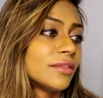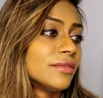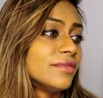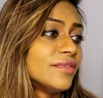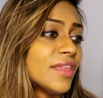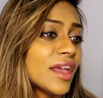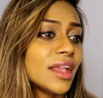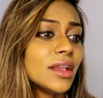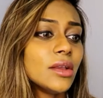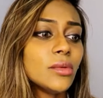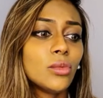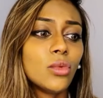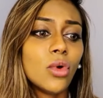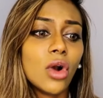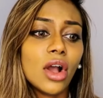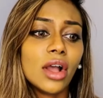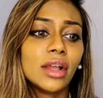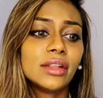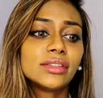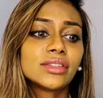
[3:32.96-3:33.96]
They
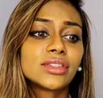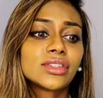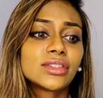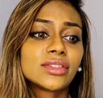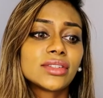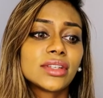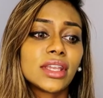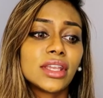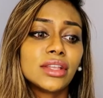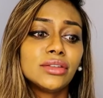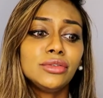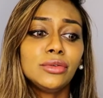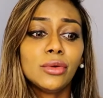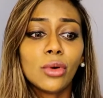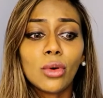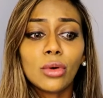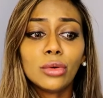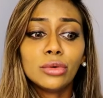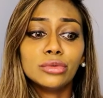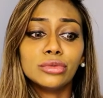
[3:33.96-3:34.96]
weren't in
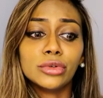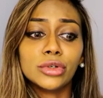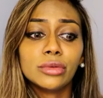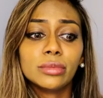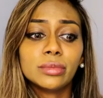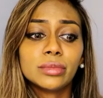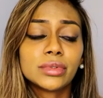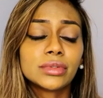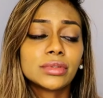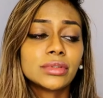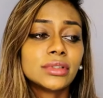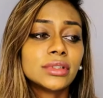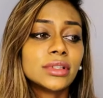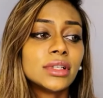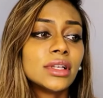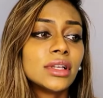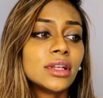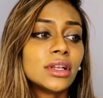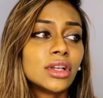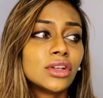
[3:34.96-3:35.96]
your group
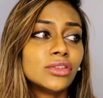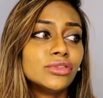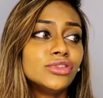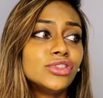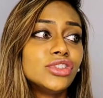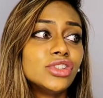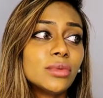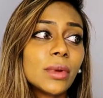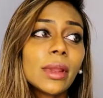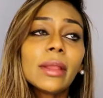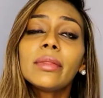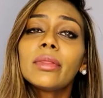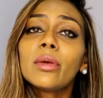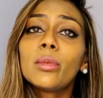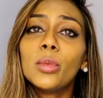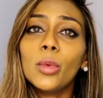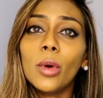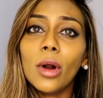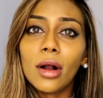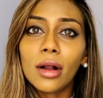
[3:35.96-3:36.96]
doing the
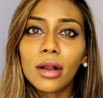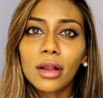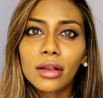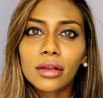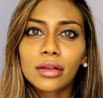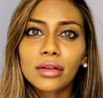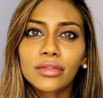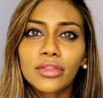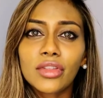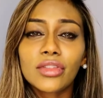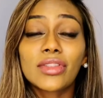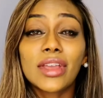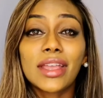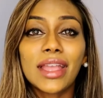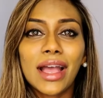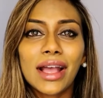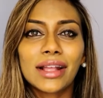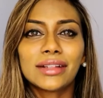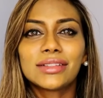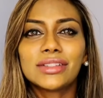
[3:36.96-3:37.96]
work that they
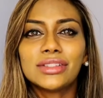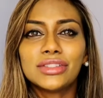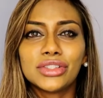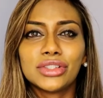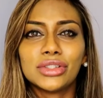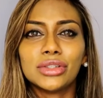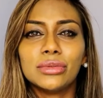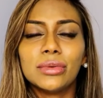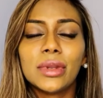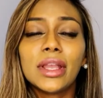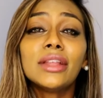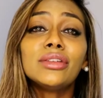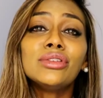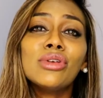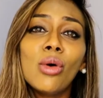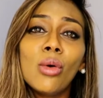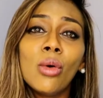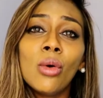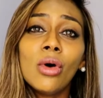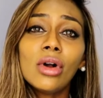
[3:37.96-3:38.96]
had to do
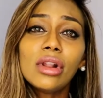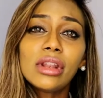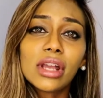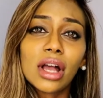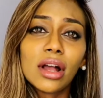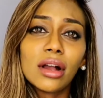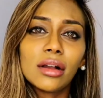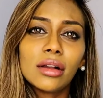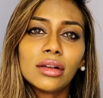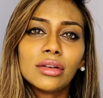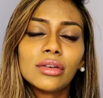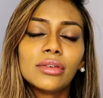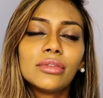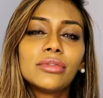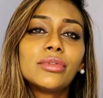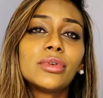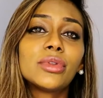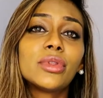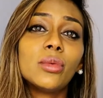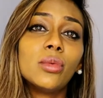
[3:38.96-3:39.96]
in order
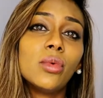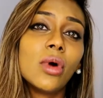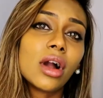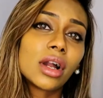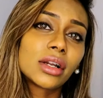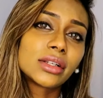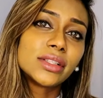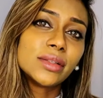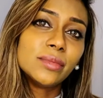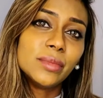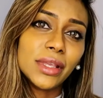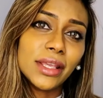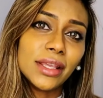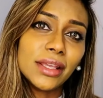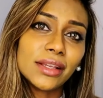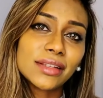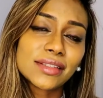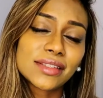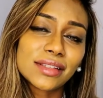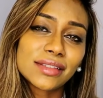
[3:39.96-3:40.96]
for the work to
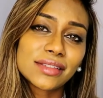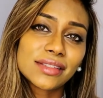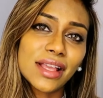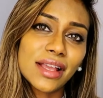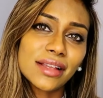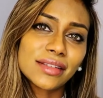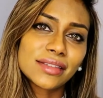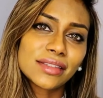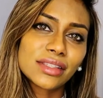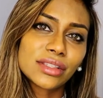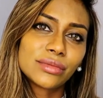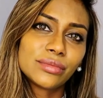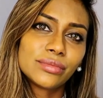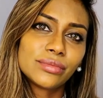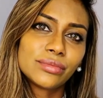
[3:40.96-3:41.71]
be a success.